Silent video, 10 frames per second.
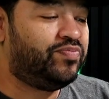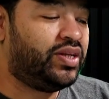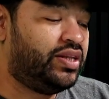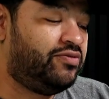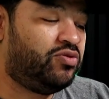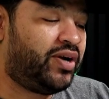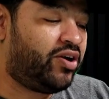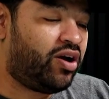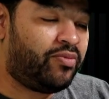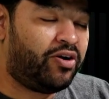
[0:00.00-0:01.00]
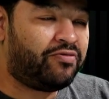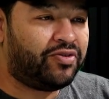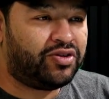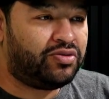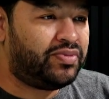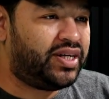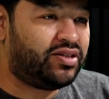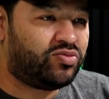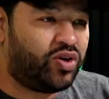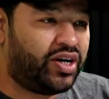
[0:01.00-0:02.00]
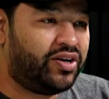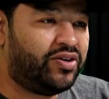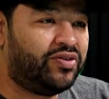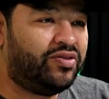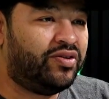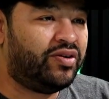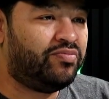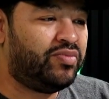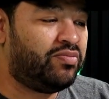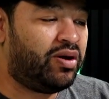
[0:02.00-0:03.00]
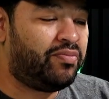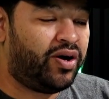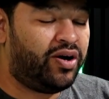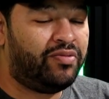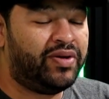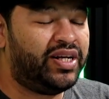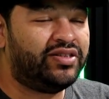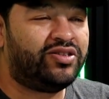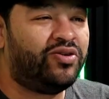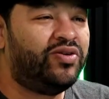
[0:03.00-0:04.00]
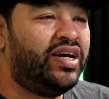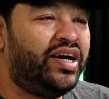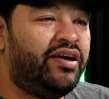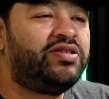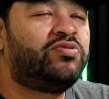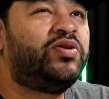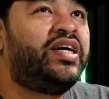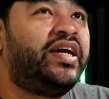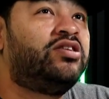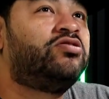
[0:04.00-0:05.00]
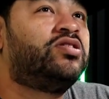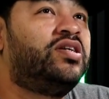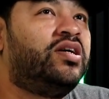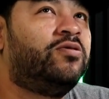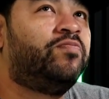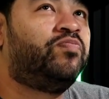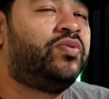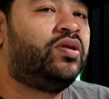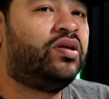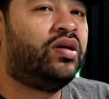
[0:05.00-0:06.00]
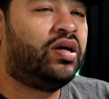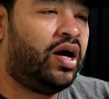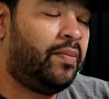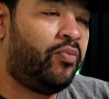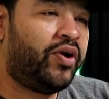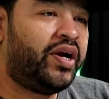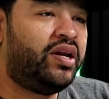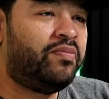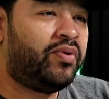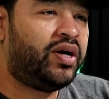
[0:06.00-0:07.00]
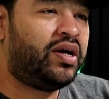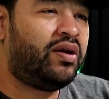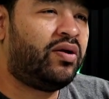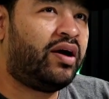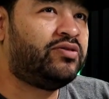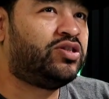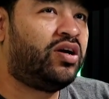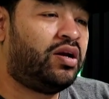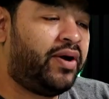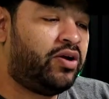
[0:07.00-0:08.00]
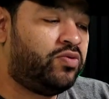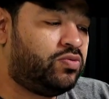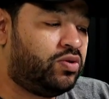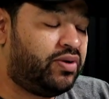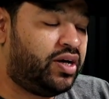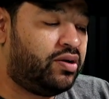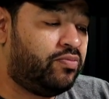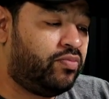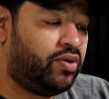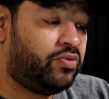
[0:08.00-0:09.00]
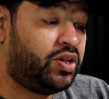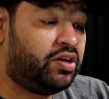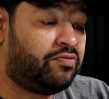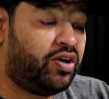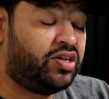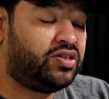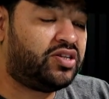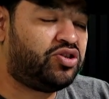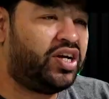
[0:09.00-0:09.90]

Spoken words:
Lived with my grandma for a little bit as well, me and my mom. And so it was a really interesting upbringing, but I was talking about it with one of my really good friends yesterday.